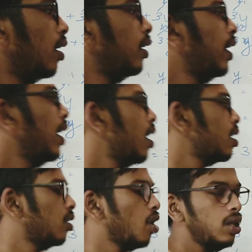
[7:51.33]
they
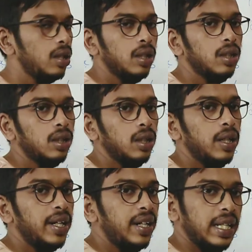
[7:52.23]
are not
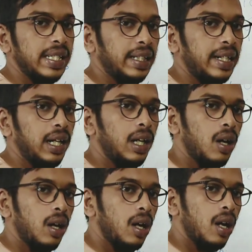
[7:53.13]
intersecting
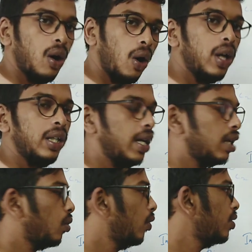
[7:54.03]
or they are
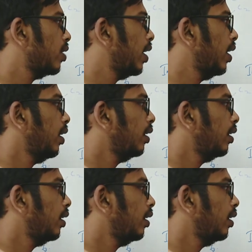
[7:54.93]
coinciding.